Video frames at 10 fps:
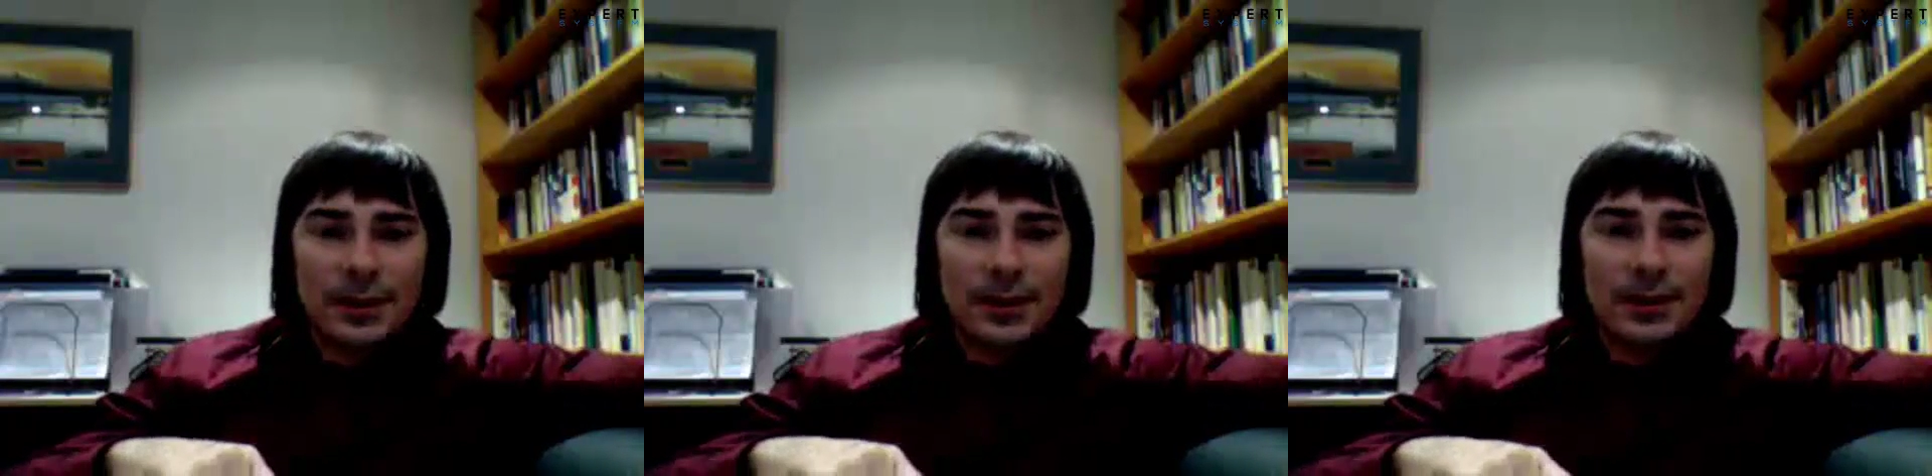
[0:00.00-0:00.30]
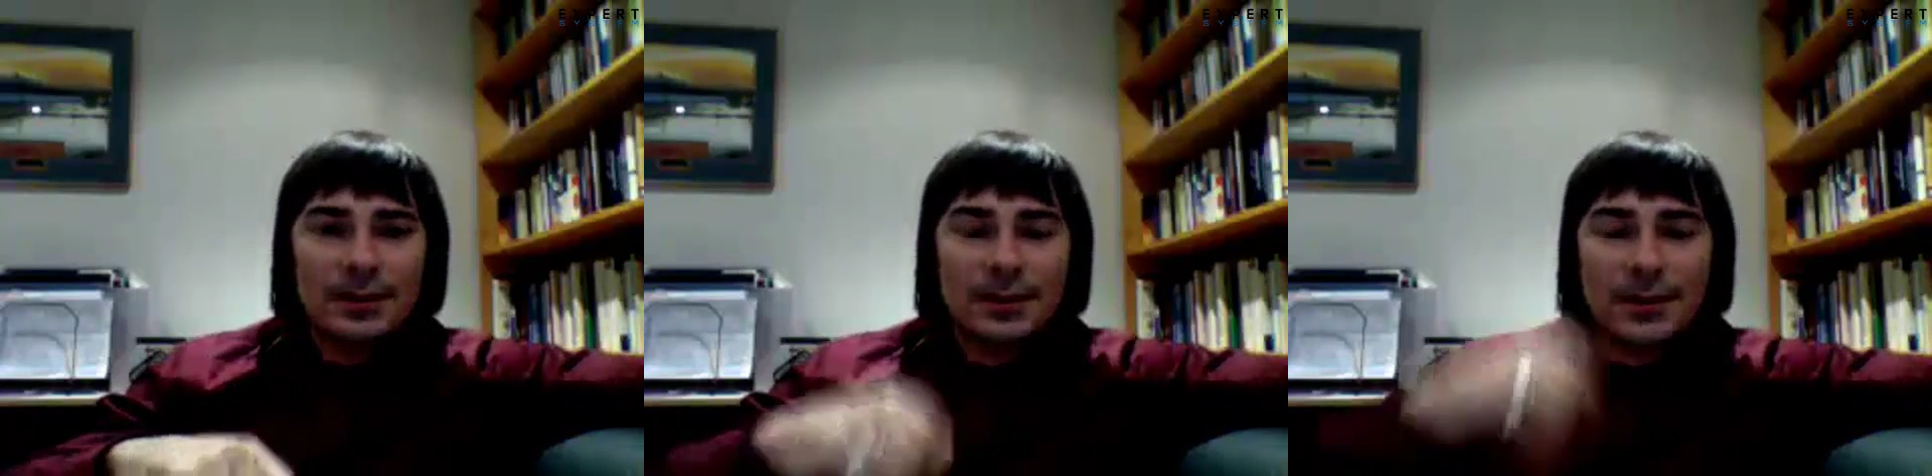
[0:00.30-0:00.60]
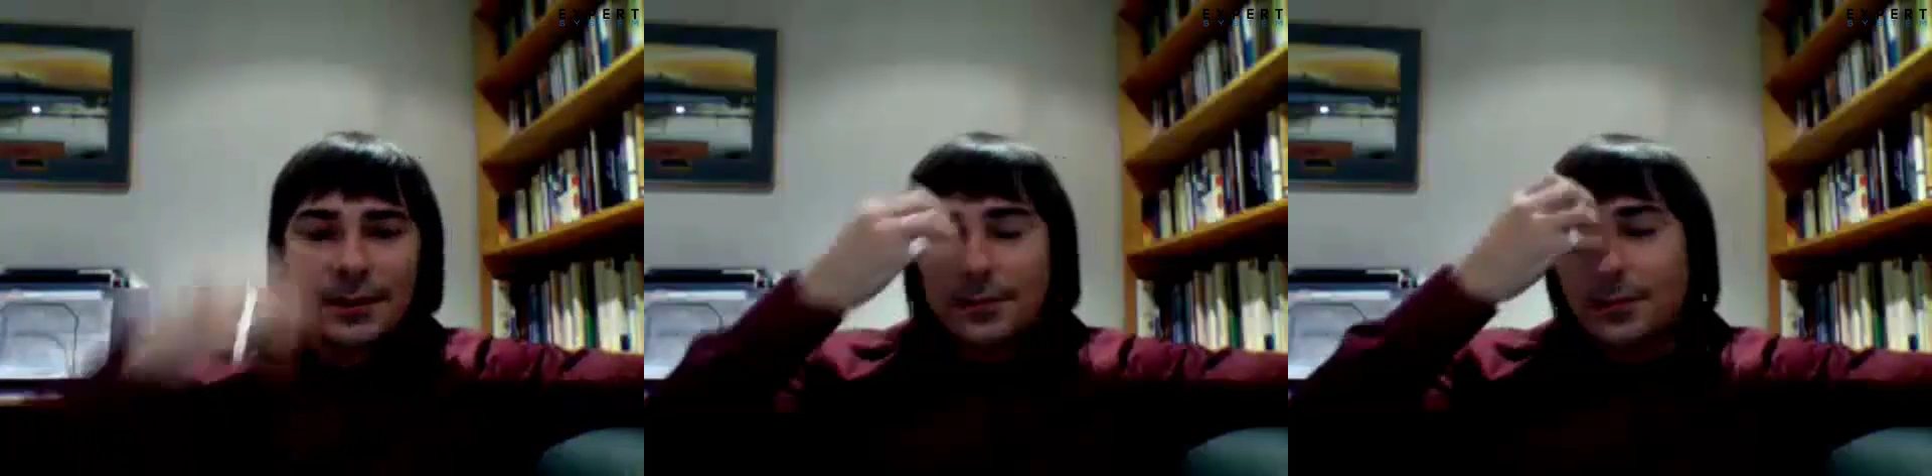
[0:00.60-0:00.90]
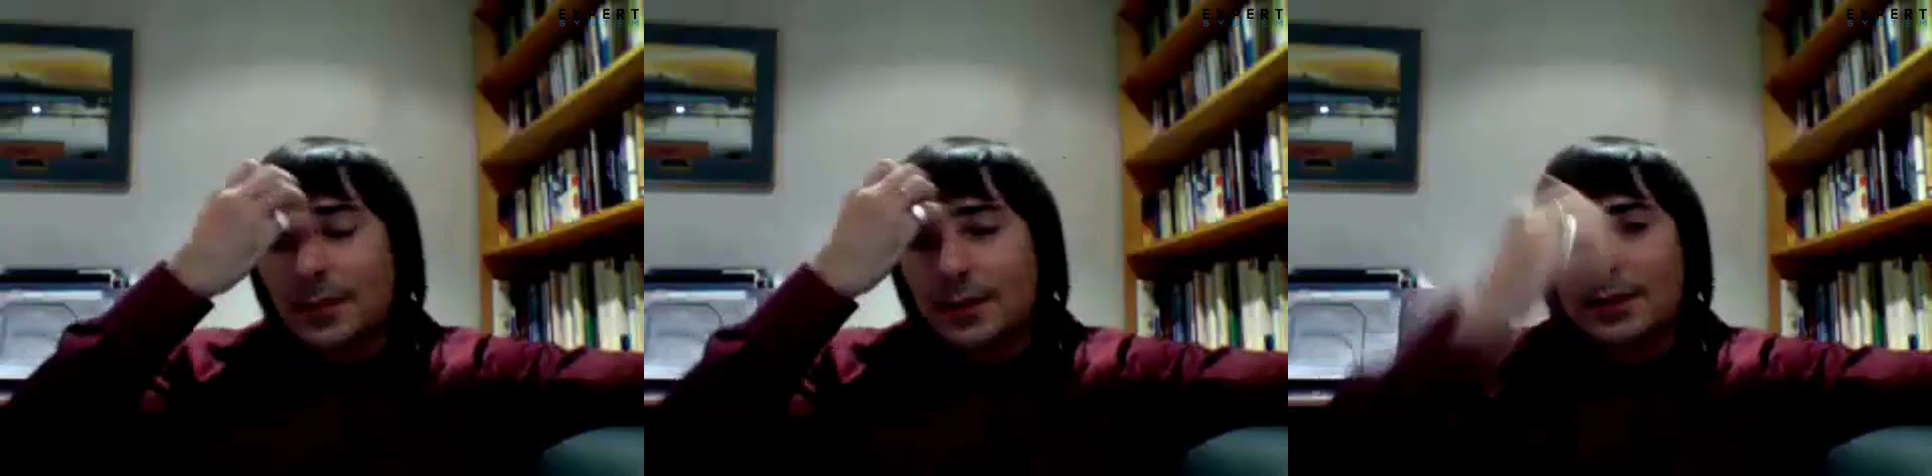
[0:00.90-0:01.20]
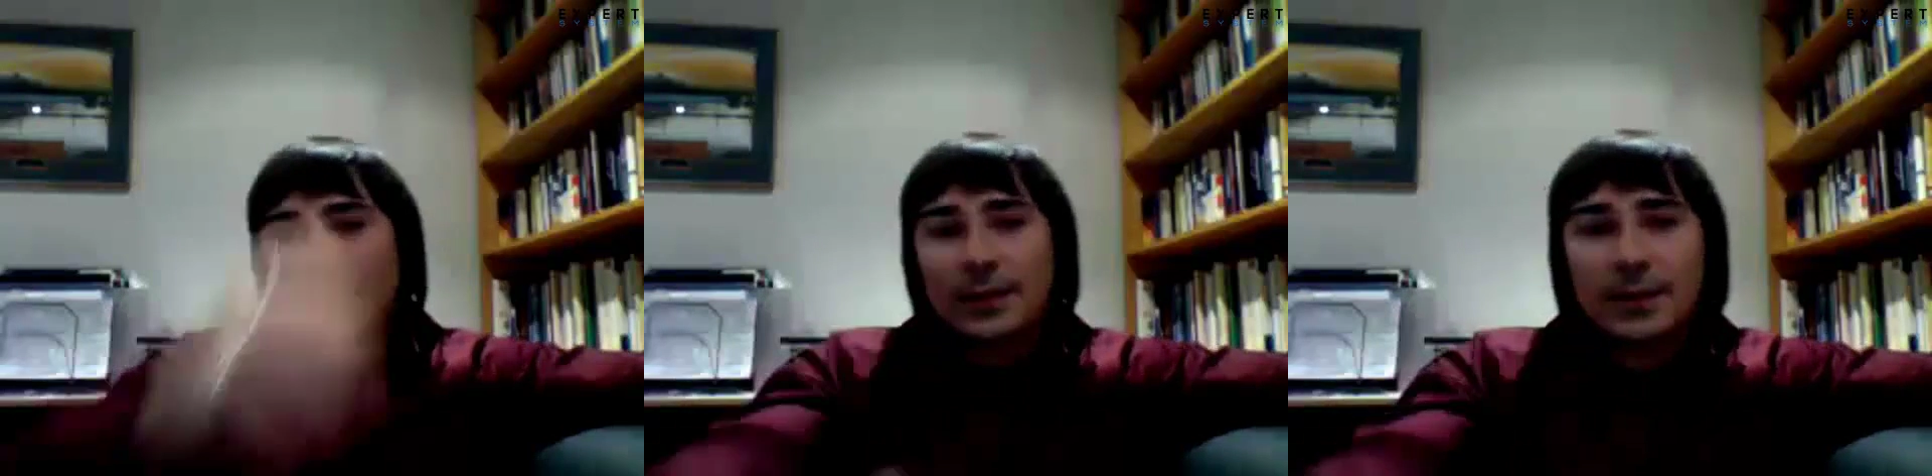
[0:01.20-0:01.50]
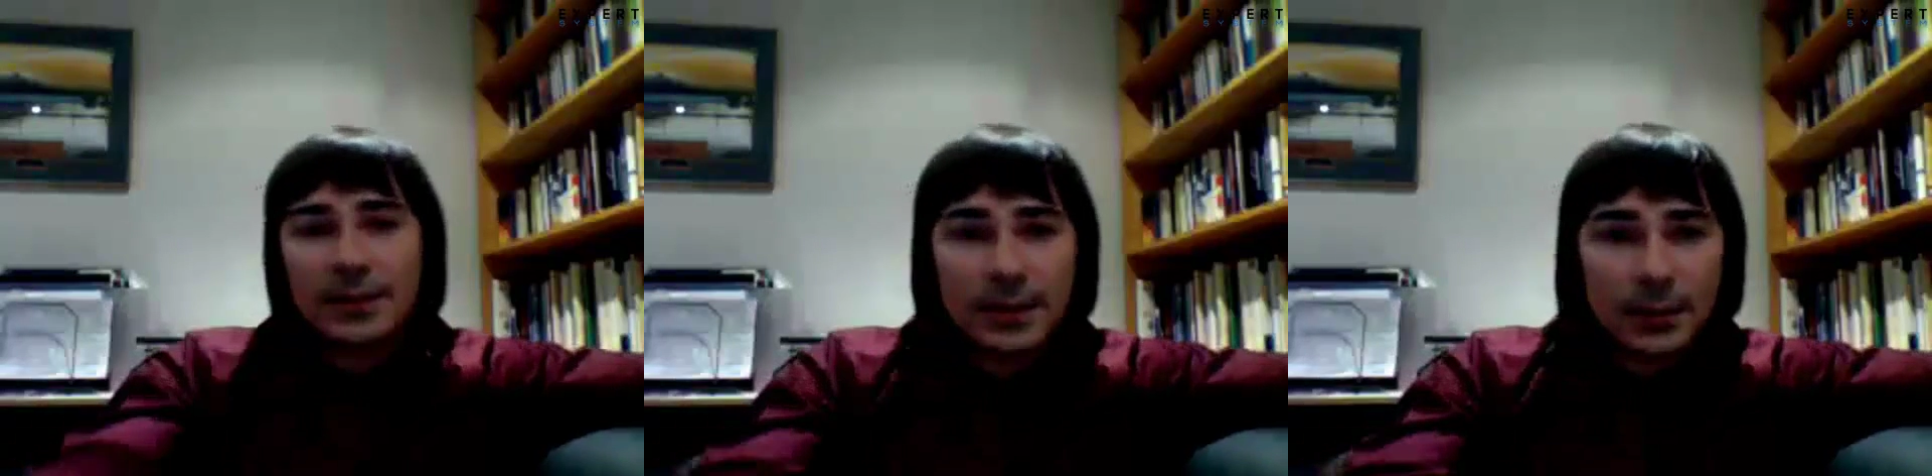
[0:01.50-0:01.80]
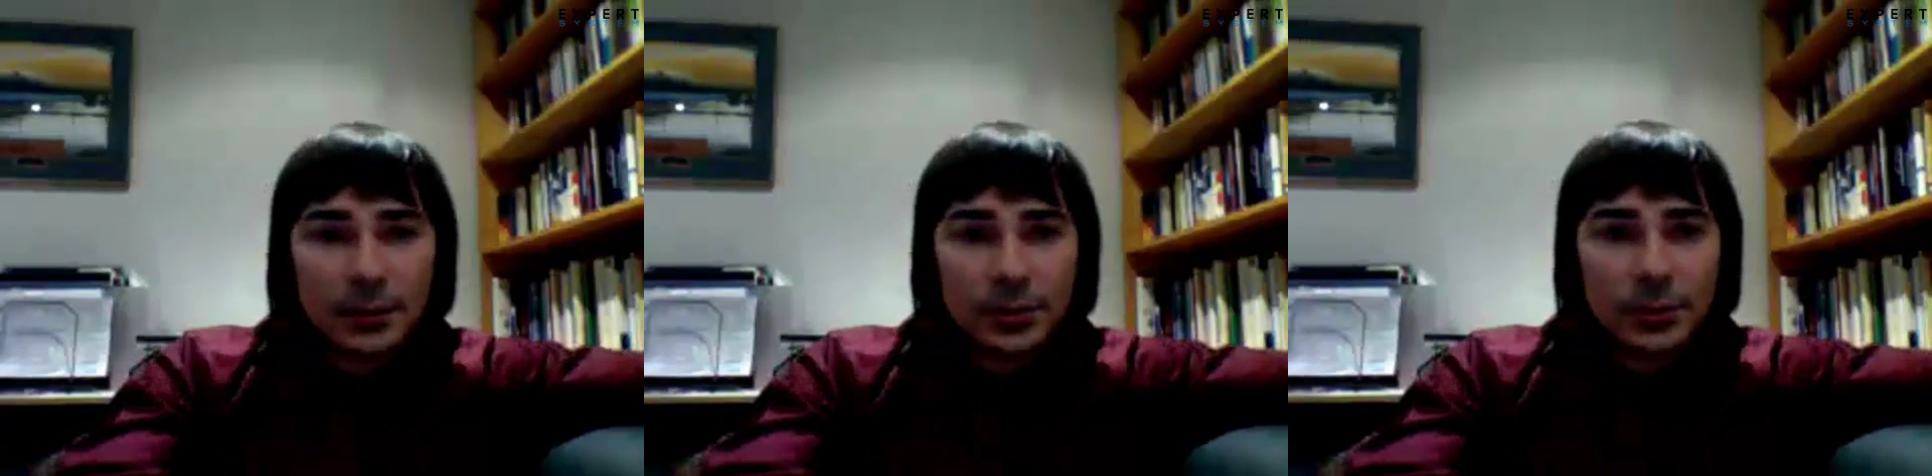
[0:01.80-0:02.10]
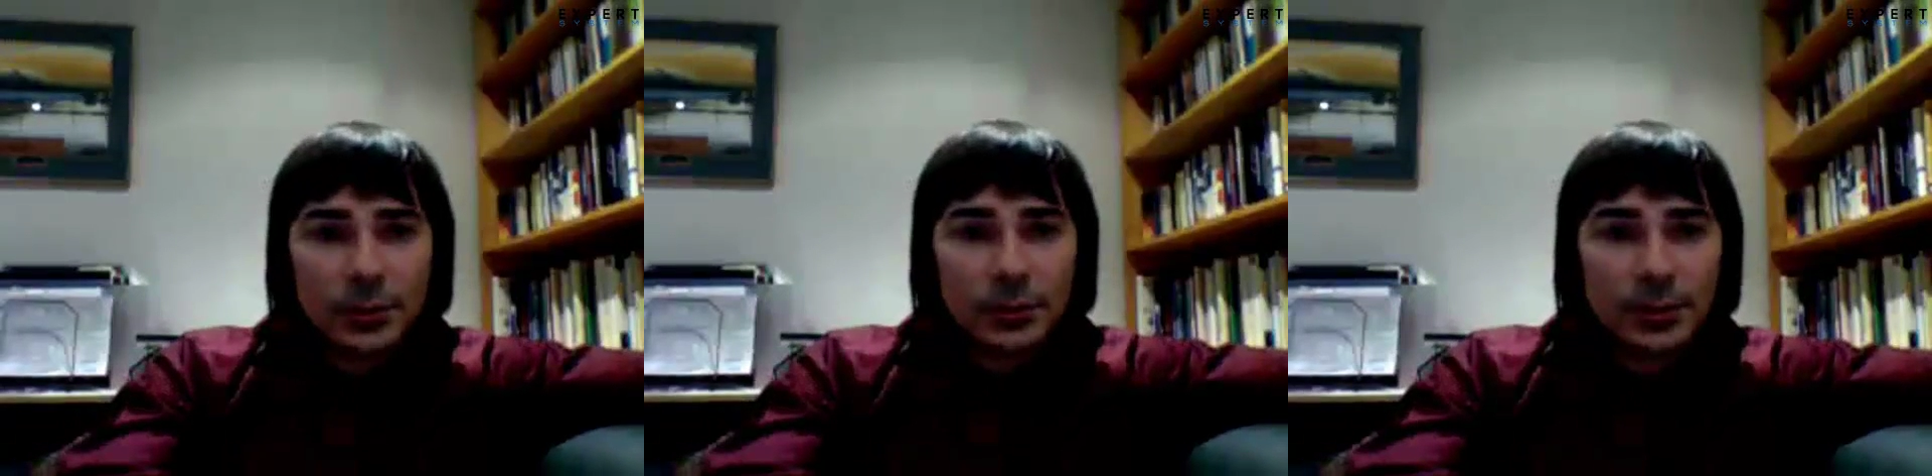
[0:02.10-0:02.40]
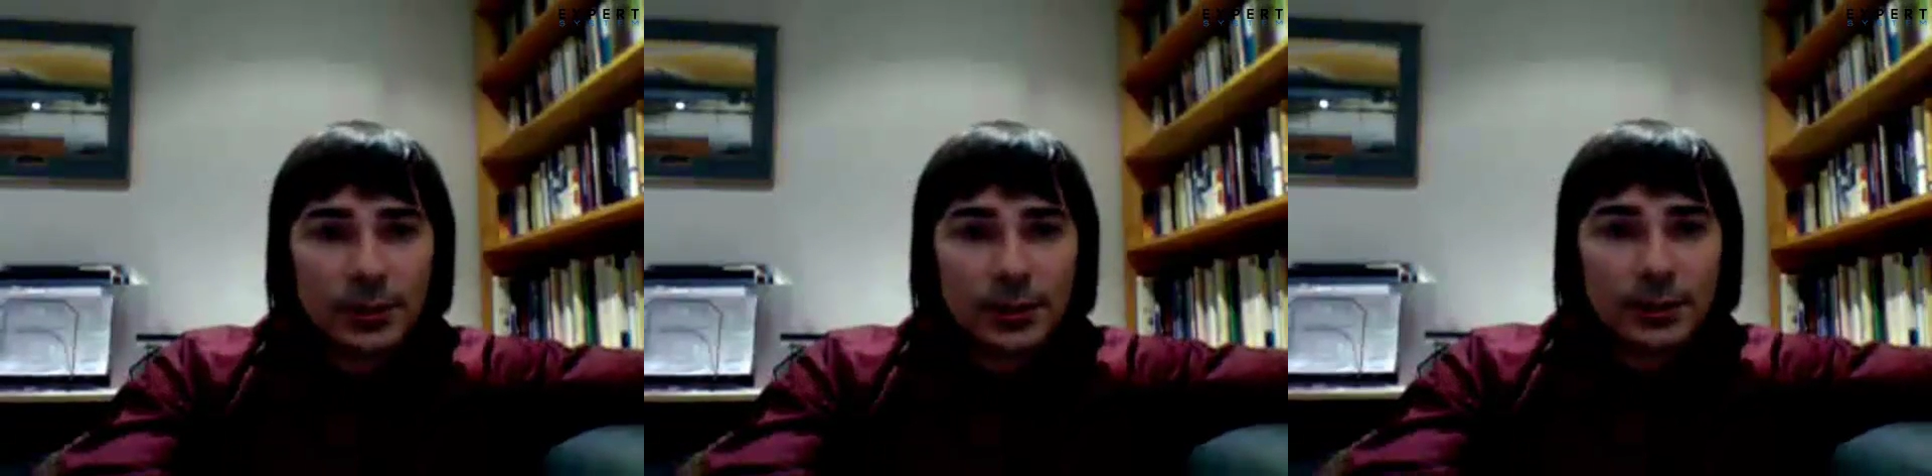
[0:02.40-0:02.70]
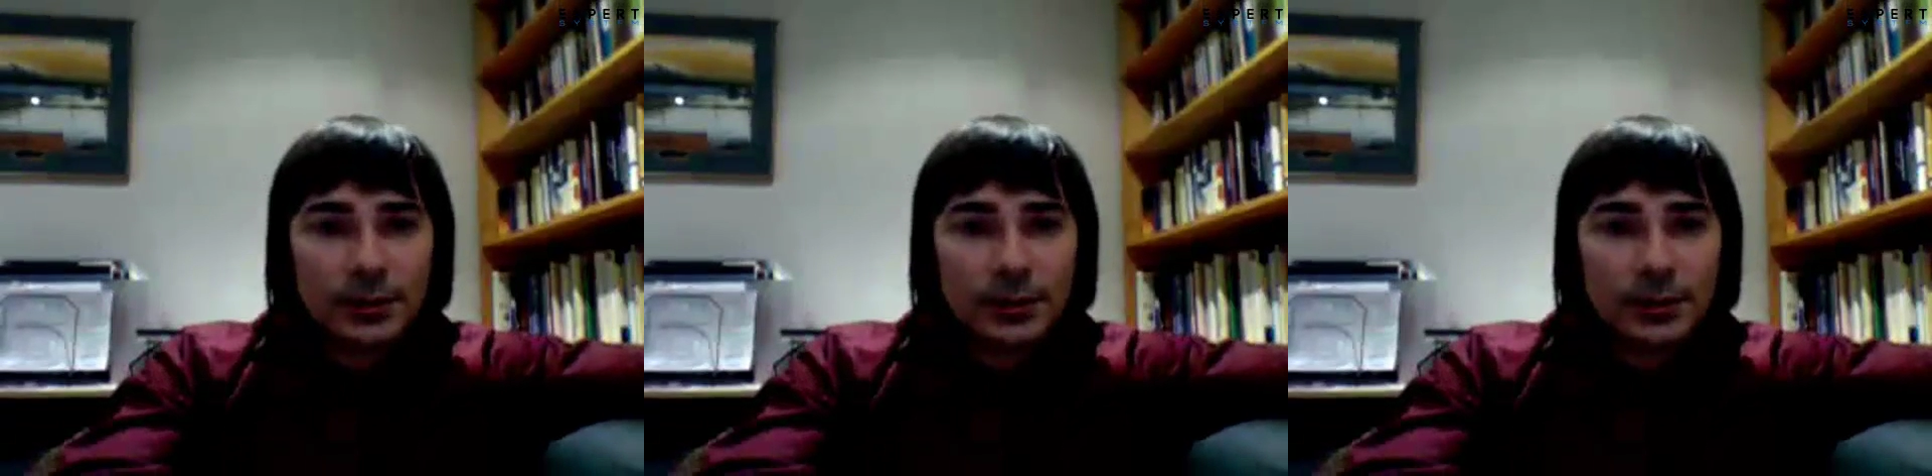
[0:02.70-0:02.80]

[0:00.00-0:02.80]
And I will show you